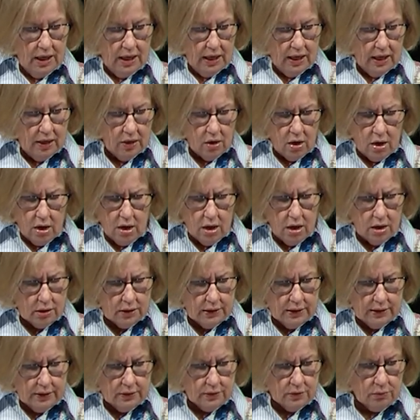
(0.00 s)
And all
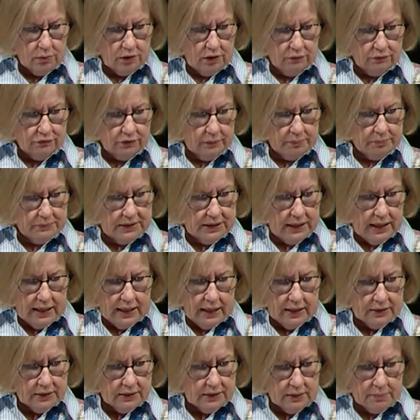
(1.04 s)
Israel from
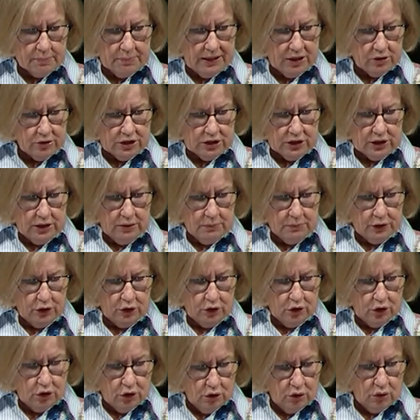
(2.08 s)
Dan to Beersheba
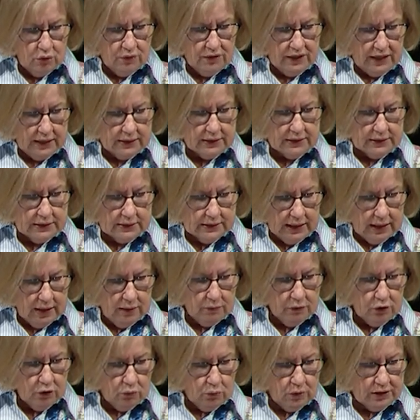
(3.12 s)
knew that
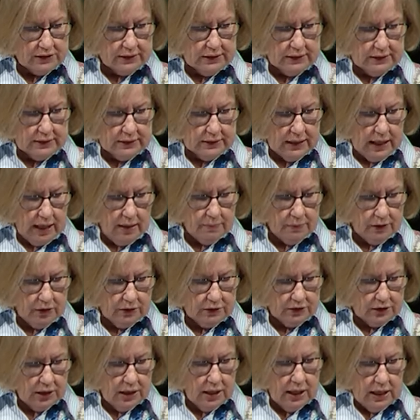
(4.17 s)
Samuel was
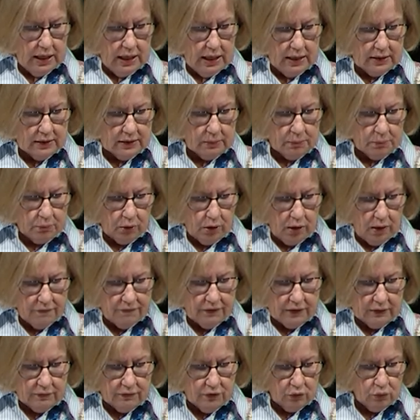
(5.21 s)
established as a
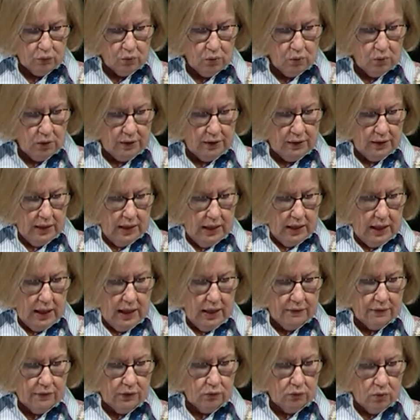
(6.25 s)
prophet of the Lord.
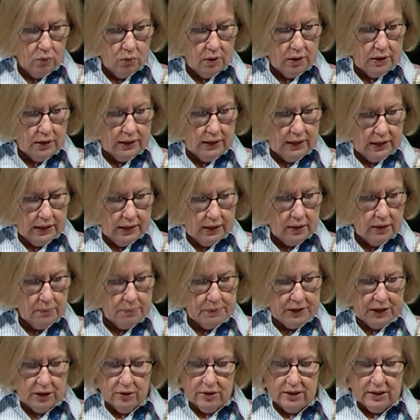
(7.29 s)
And the Lord again
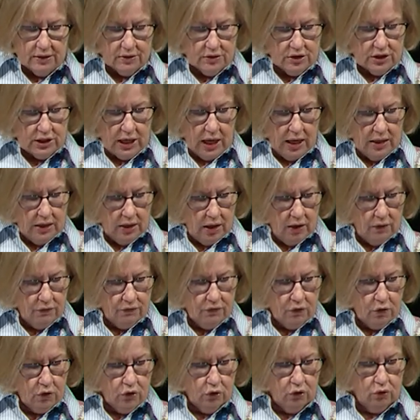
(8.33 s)
appeared at Shiloh,
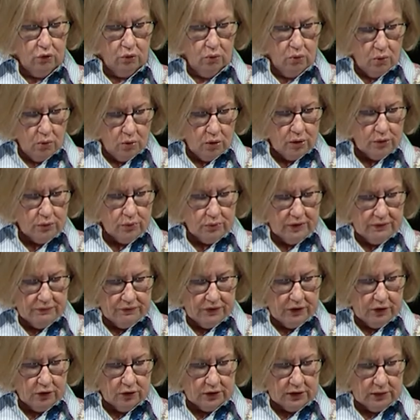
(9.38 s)
for the Lord
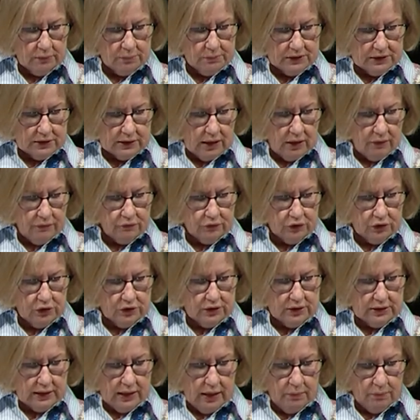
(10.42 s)
revealed himself to
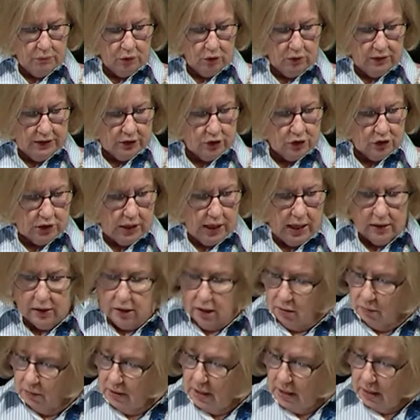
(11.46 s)
Samuel at
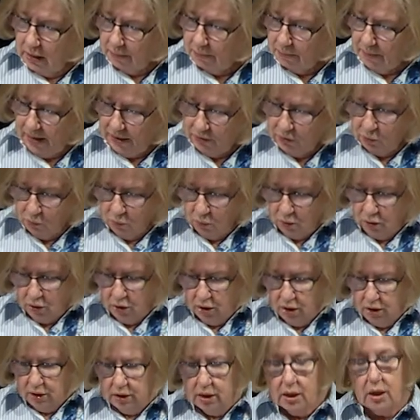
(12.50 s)
Shiloh by the
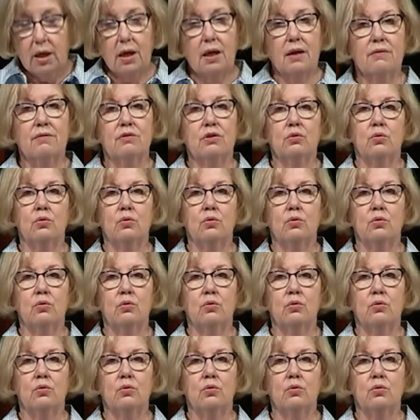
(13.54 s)
word of the